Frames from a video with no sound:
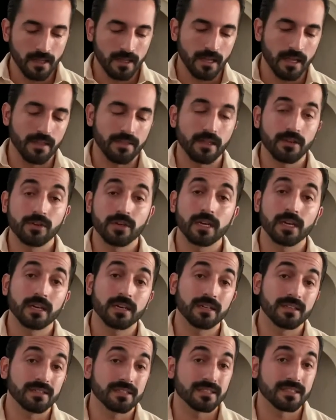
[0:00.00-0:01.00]
And then you get
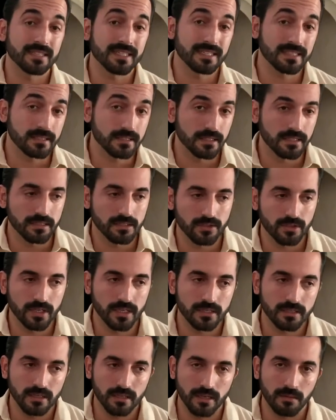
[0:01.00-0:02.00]
into the 60s and you get
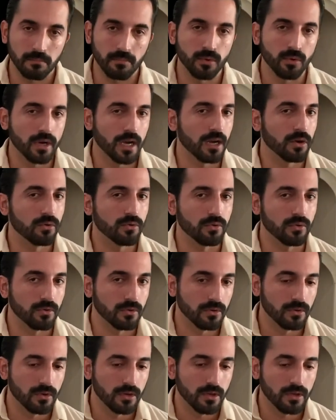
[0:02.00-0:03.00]
into like boogaloo.
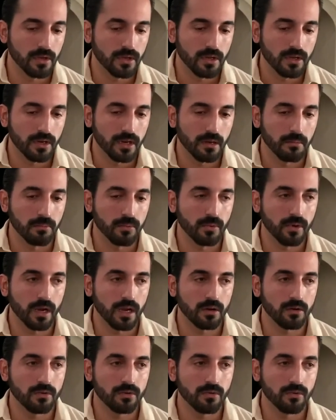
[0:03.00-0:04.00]
Now
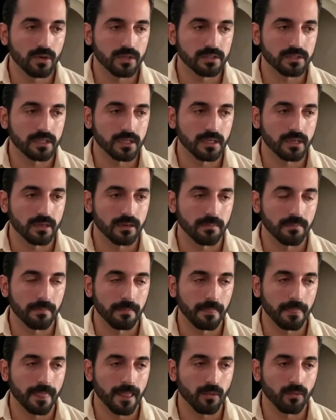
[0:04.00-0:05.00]
boogaloo
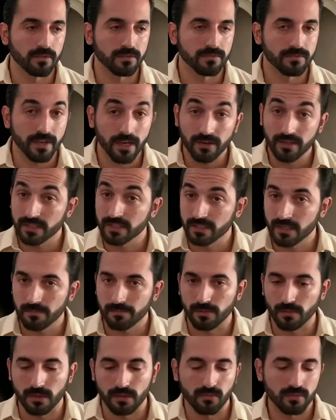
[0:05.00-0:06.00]
was very
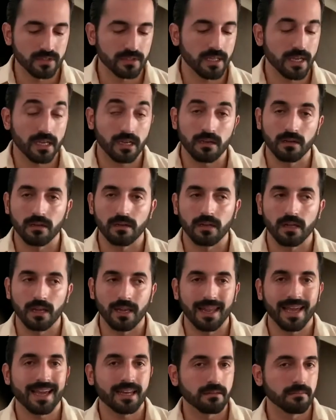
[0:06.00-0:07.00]
simple. It was like a
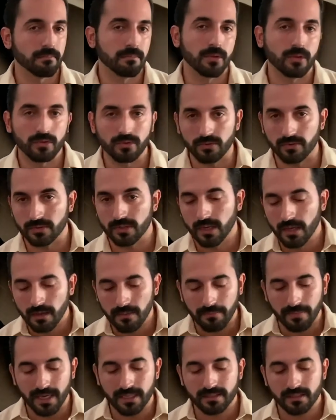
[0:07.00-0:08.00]
Latin blues.
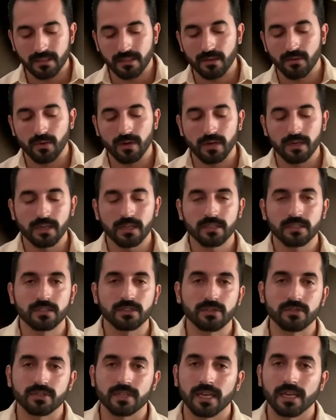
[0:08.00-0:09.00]
Basically what it is
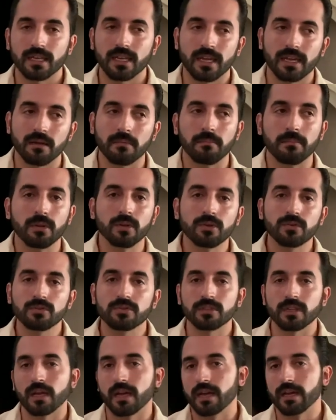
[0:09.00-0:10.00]
you take like a
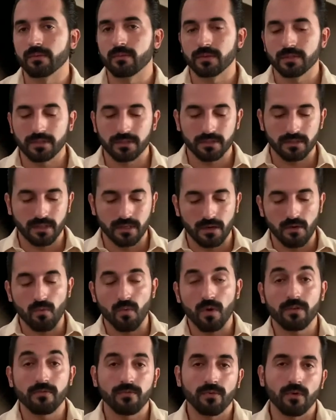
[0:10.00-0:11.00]
blues line, which is like a
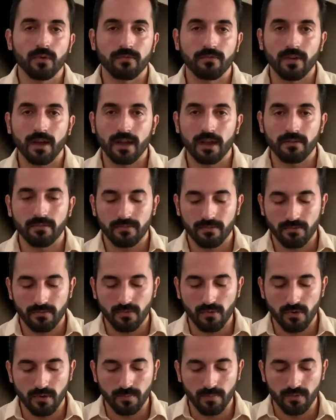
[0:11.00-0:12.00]
1-4-5
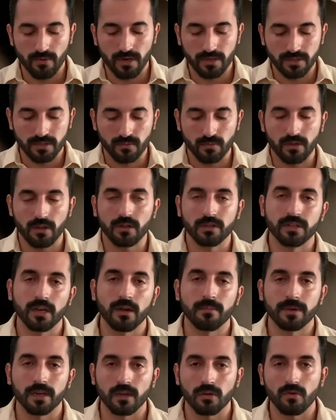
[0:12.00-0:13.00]
chord progression with all
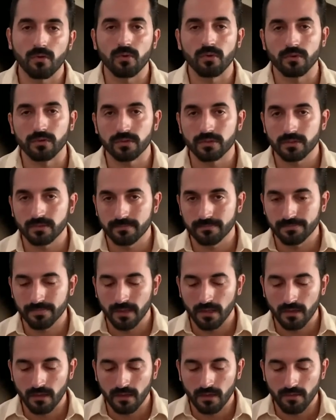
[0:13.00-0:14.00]
dominant chords,
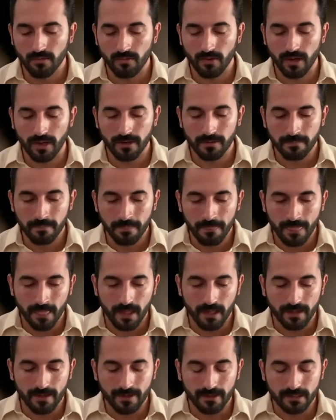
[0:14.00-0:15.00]
right?
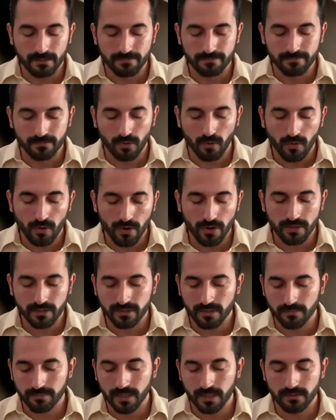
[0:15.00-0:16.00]
Or
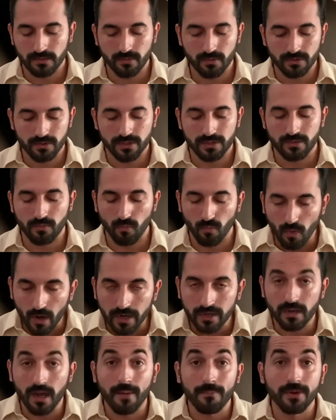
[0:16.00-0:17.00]
sometimes it was just
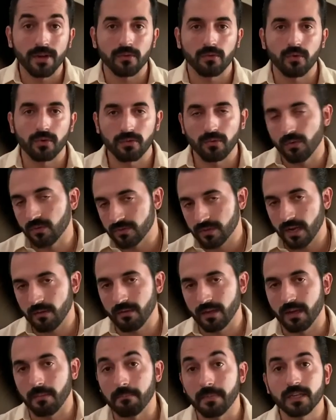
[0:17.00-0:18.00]
one dominant chord the whole time,
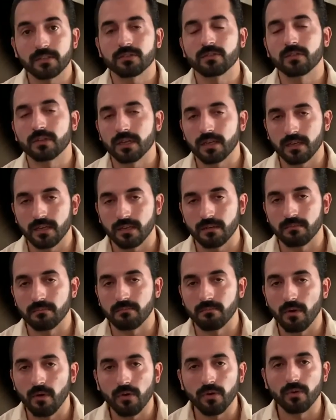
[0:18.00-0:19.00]
like a Mixolydian
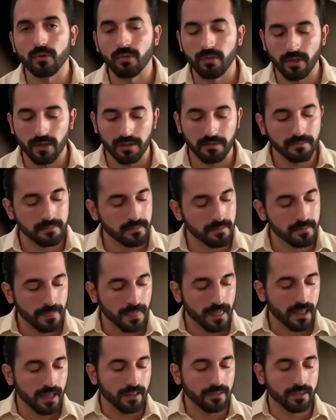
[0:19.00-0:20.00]
modal thing.
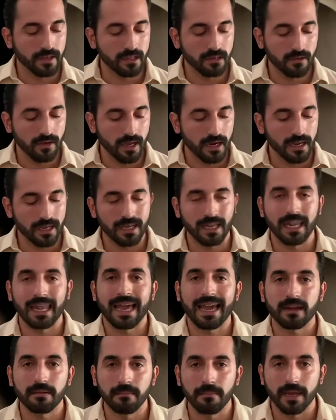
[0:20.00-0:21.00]
And then you add like a
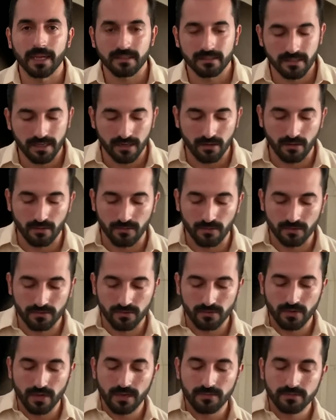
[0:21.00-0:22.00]
Latin bass line over it. So
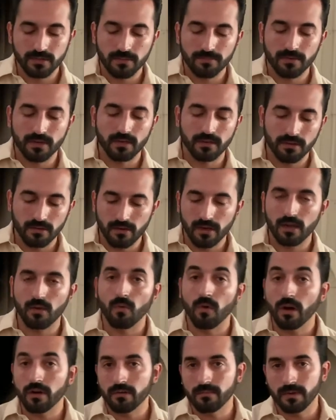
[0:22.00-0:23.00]
you'll have something, you know, like
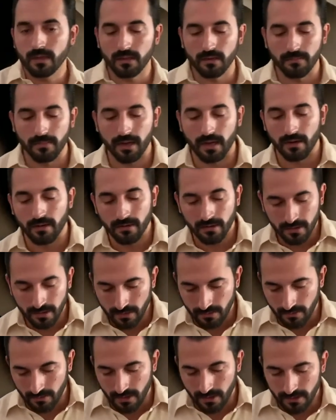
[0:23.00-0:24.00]
Watermelon Man,
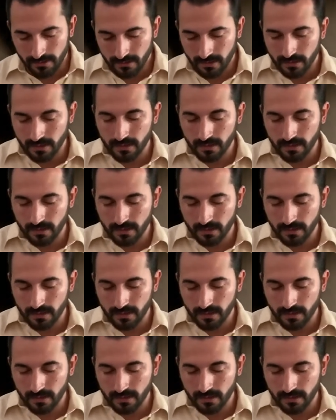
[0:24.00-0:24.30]
right?